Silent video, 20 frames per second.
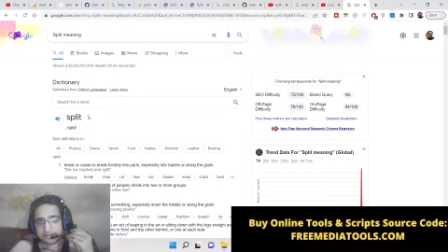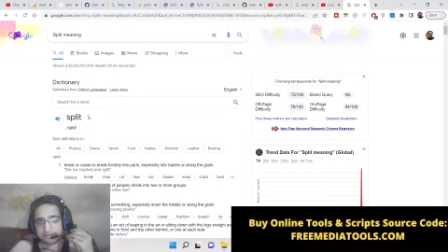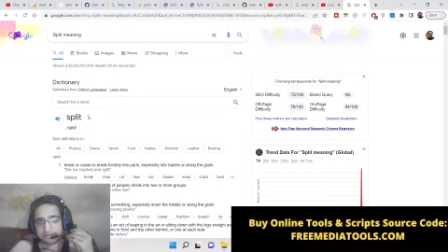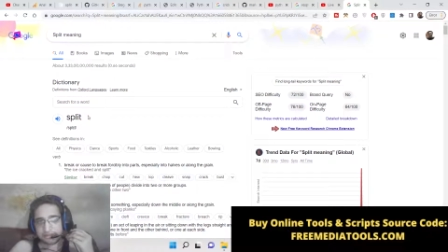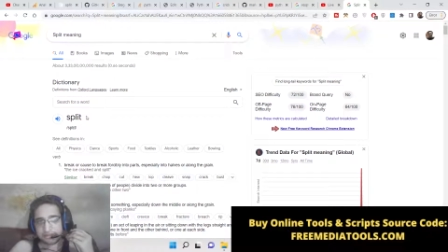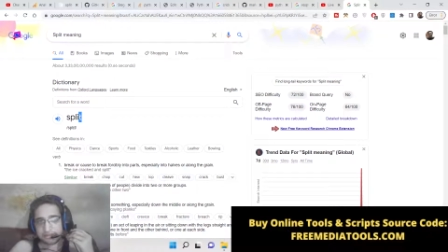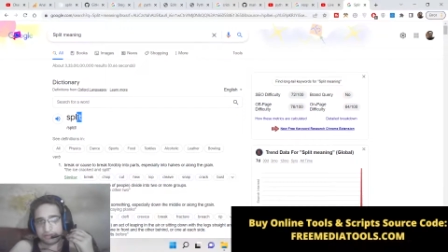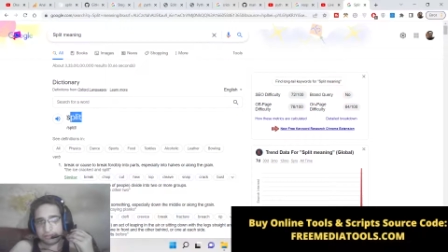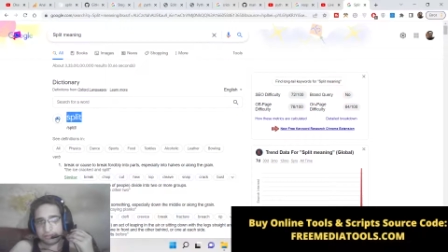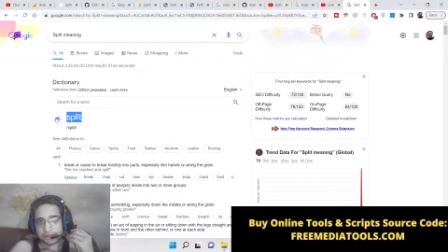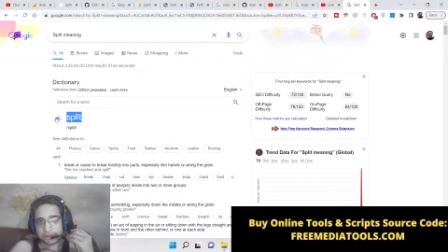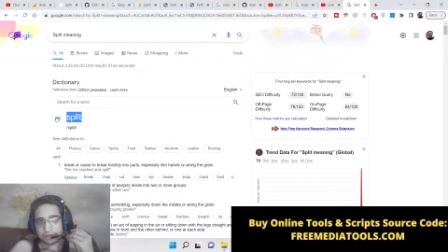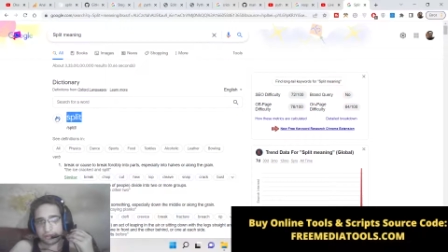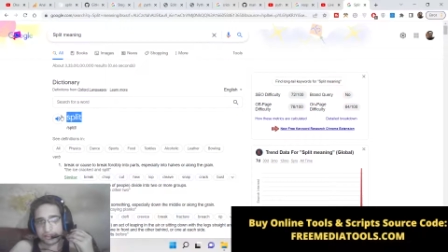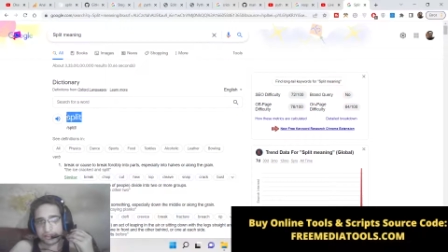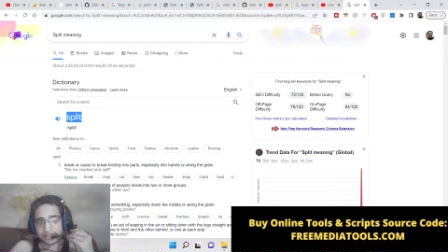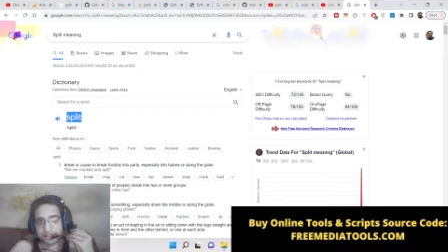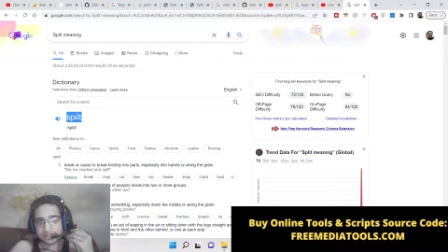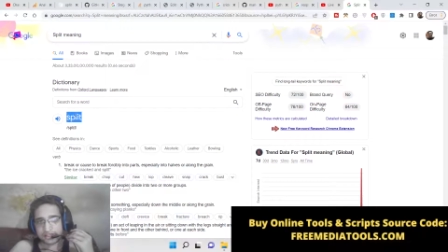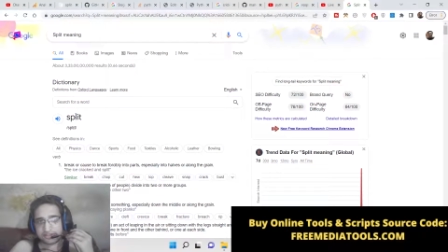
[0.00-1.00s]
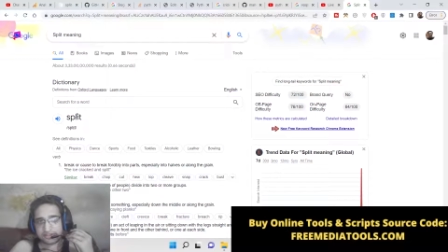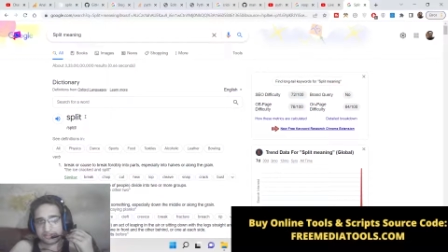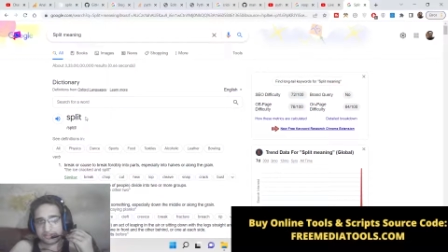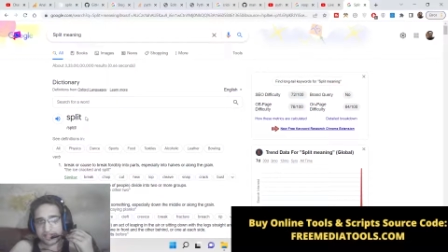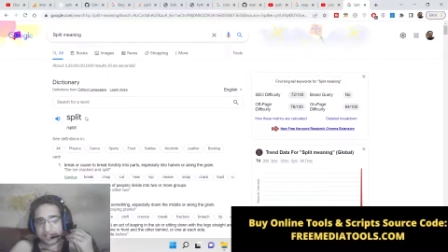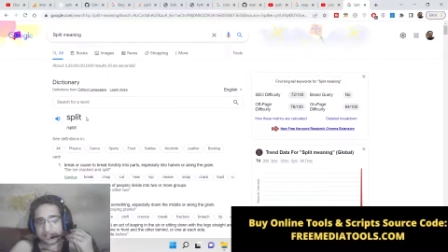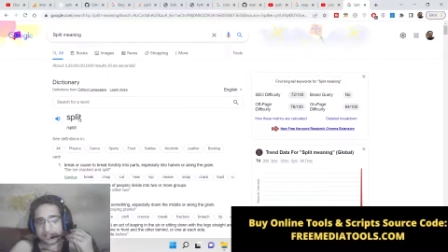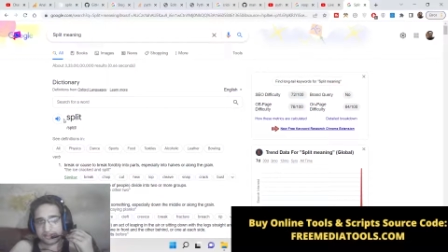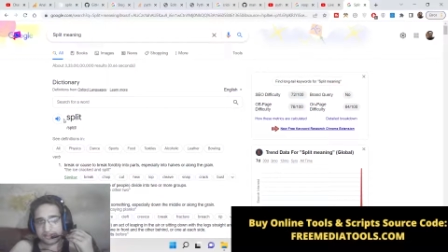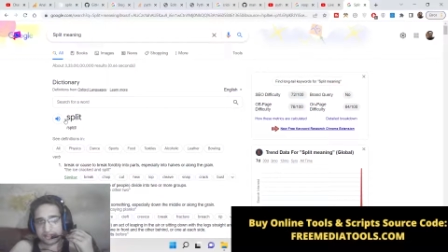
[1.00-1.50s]
So we will be doing it
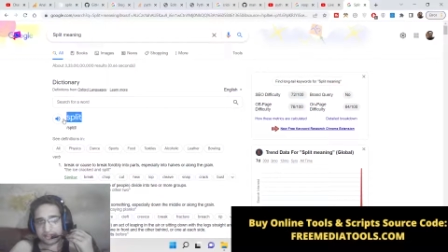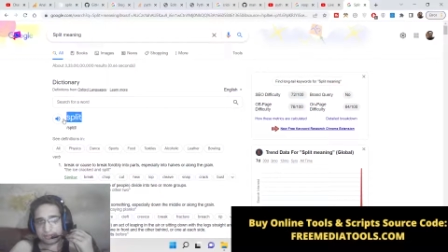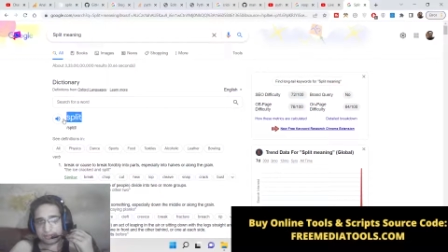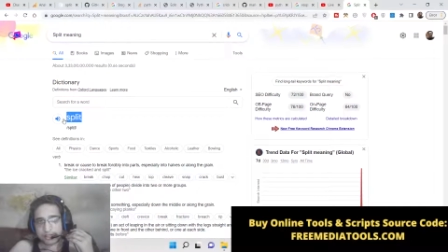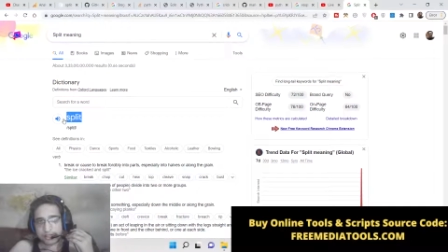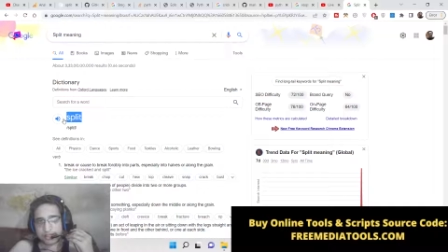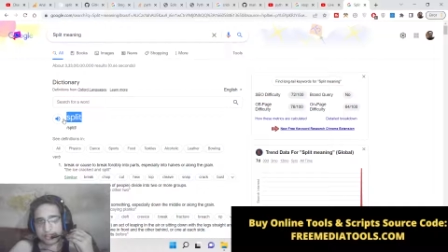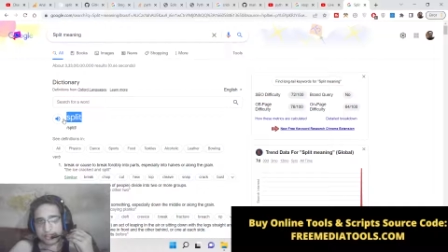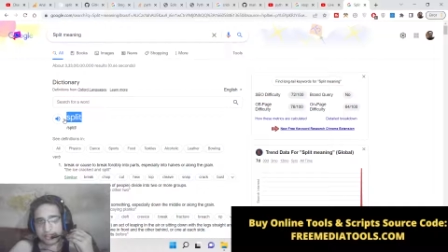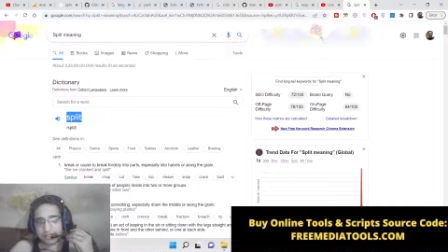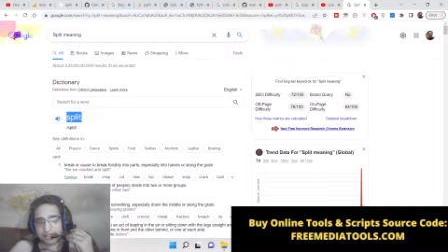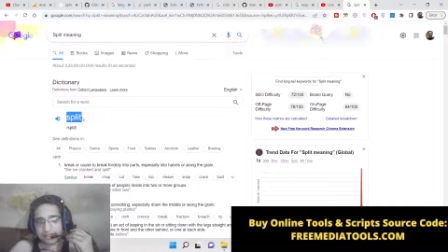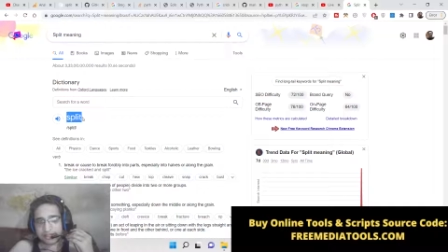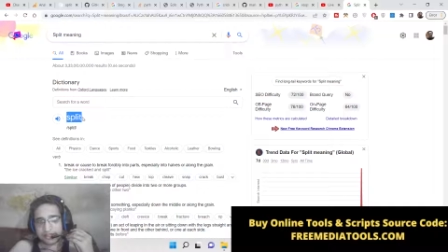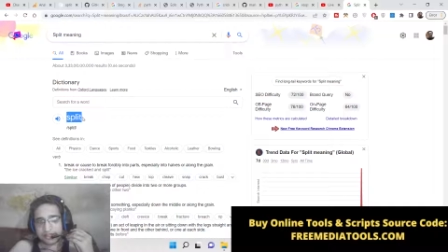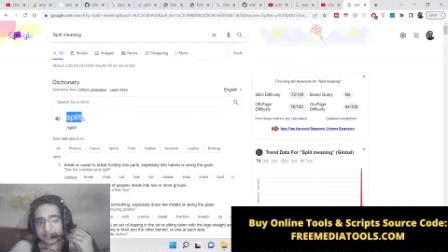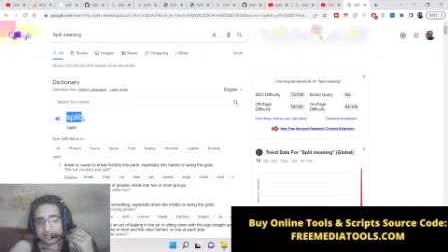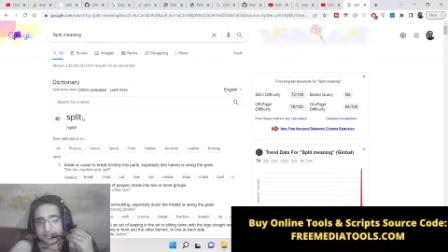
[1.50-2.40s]
inside the command line.